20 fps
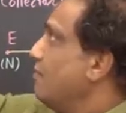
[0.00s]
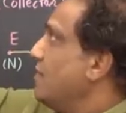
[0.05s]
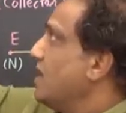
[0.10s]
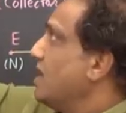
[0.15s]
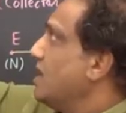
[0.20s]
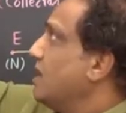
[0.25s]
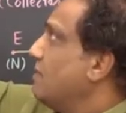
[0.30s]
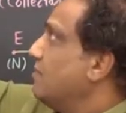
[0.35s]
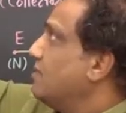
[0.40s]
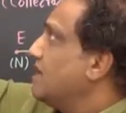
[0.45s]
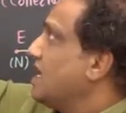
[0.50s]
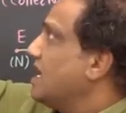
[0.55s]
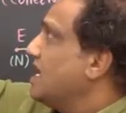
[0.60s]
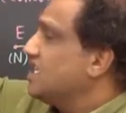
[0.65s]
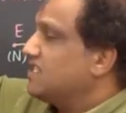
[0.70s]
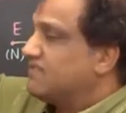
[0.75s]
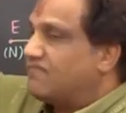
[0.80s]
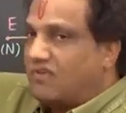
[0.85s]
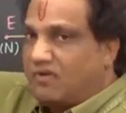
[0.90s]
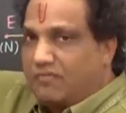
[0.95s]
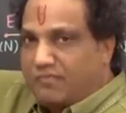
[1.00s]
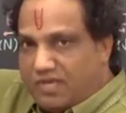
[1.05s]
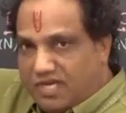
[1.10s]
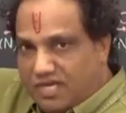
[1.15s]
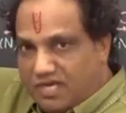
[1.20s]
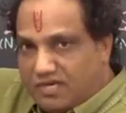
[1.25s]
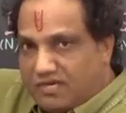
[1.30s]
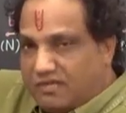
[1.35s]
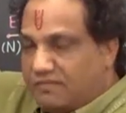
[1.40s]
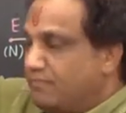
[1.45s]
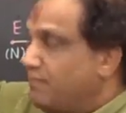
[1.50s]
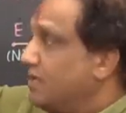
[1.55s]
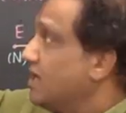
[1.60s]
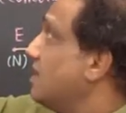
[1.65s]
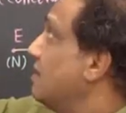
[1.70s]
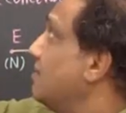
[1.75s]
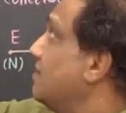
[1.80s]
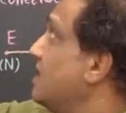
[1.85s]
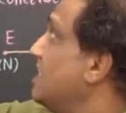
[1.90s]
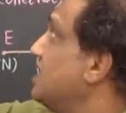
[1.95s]
Pick up trans from here,
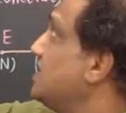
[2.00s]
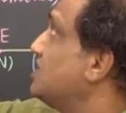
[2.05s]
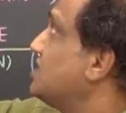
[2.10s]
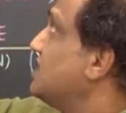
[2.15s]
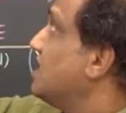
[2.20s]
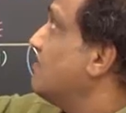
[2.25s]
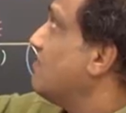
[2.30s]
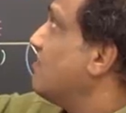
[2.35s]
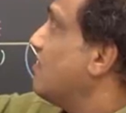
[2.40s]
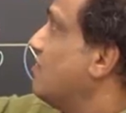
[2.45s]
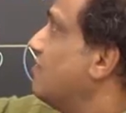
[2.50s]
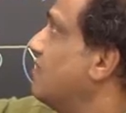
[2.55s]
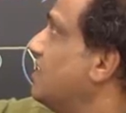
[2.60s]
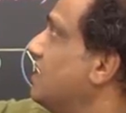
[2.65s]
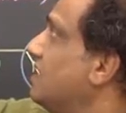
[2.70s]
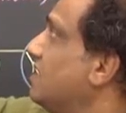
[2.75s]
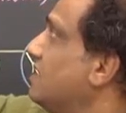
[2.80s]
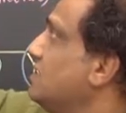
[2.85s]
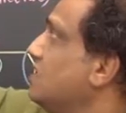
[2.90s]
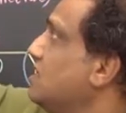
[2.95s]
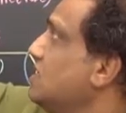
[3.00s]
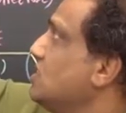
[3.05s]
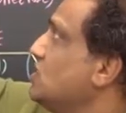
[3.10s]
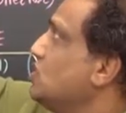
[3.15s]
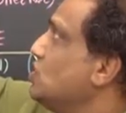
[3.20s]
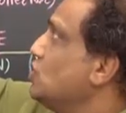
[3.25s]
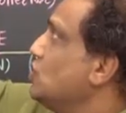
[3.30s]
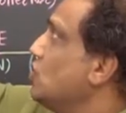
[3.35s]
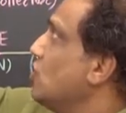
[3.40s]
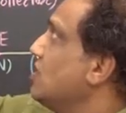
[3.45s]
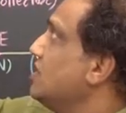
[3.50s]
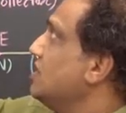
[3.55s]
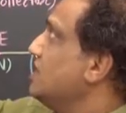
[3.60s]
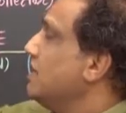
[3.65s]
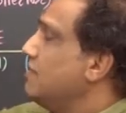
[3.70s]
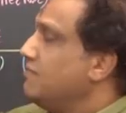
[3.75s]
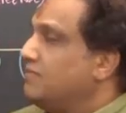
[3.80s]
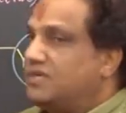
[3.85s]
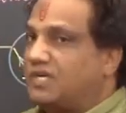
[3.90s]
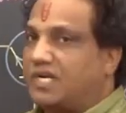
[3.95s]
pick up istor from here, join
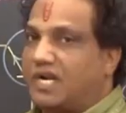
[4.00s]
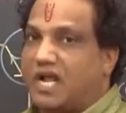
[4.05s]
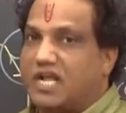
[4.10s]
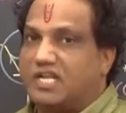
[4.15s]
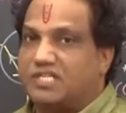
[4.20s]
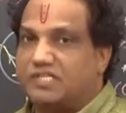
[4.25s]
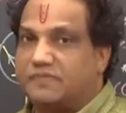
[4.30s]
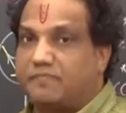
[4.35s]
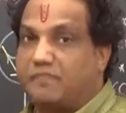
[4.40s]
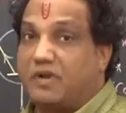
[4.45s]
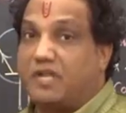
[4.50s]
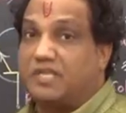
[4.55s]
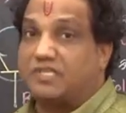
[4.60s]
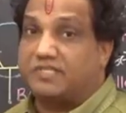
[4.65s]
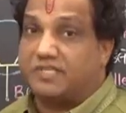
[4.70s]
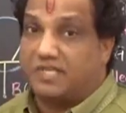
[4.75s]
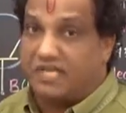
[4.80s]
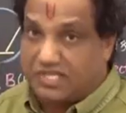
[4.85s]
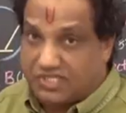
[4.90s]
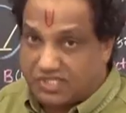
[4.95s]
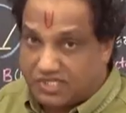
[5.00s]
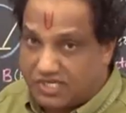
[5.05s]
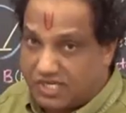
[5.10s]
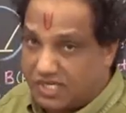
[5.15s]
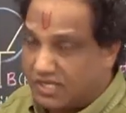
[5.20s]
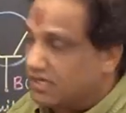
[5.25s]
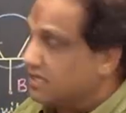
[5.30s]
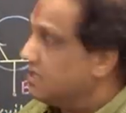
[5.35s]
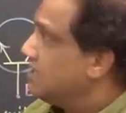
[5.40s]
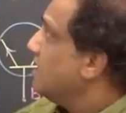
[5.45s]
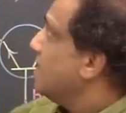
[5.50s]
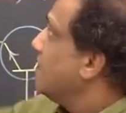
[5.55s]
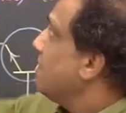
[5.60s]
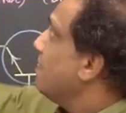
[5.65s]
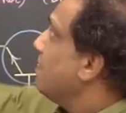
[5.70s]
them, trans plus istor,